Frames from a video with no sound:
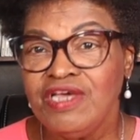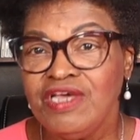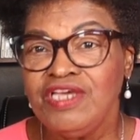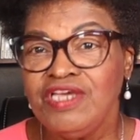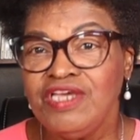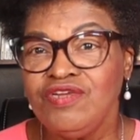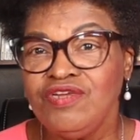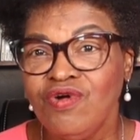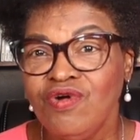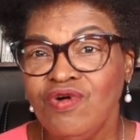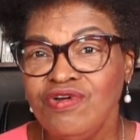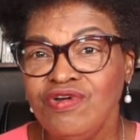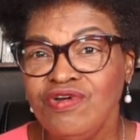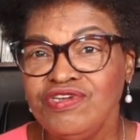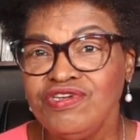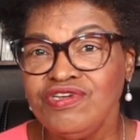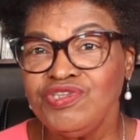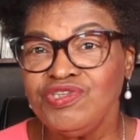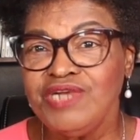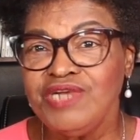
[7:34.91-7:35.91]
In order
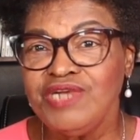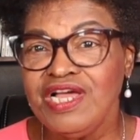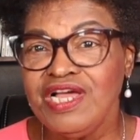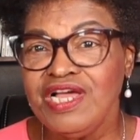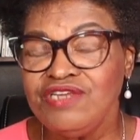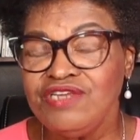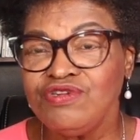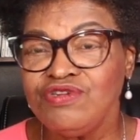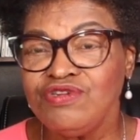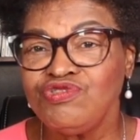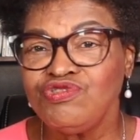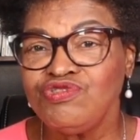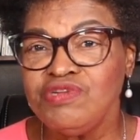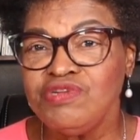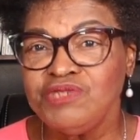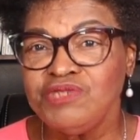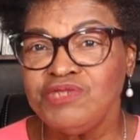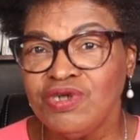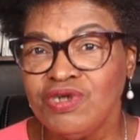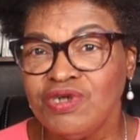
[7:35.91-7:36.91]
to land your dream
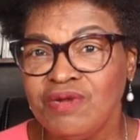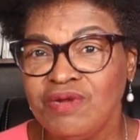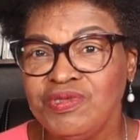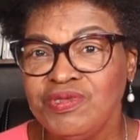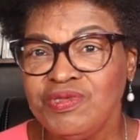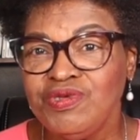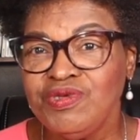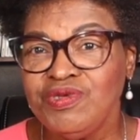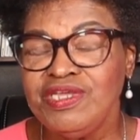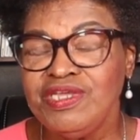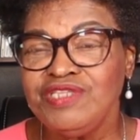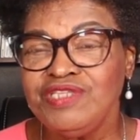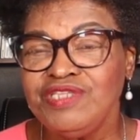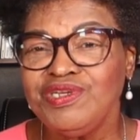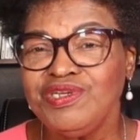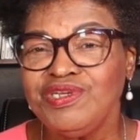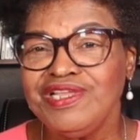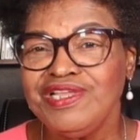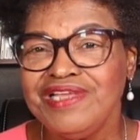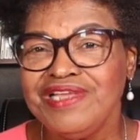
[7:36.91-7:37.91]
job, you need to
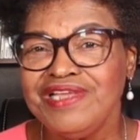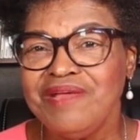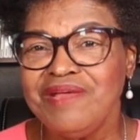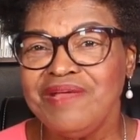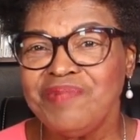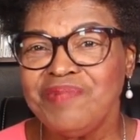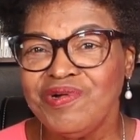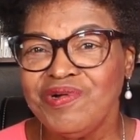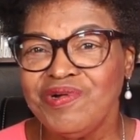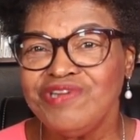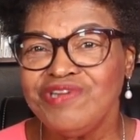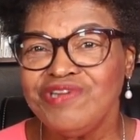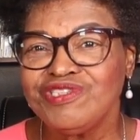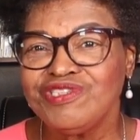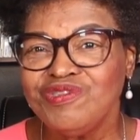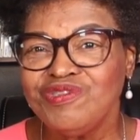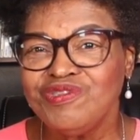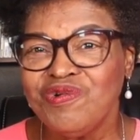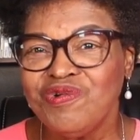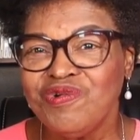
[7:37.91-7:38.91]
let the employers
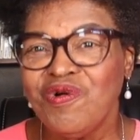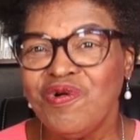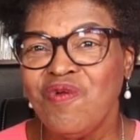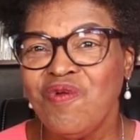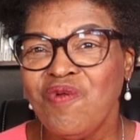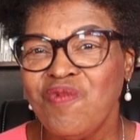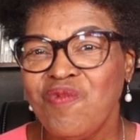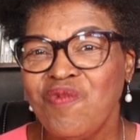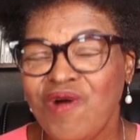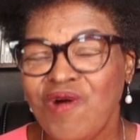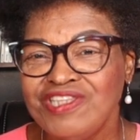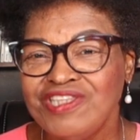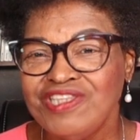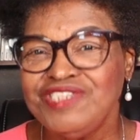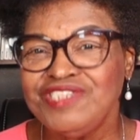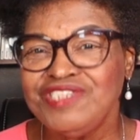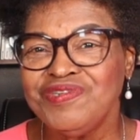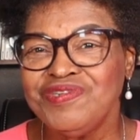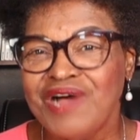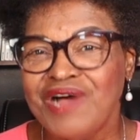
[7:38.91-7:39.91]
know what
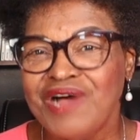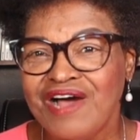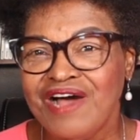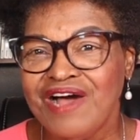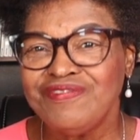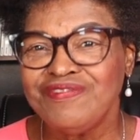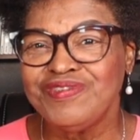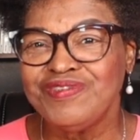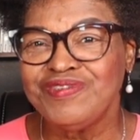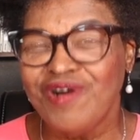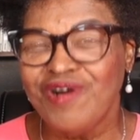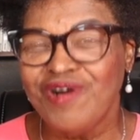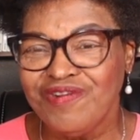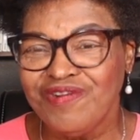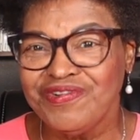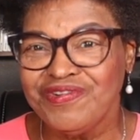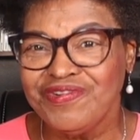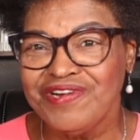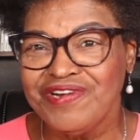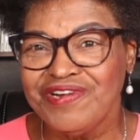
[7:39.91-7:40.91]
you have to
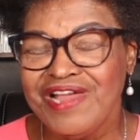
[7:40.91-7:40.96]
offer.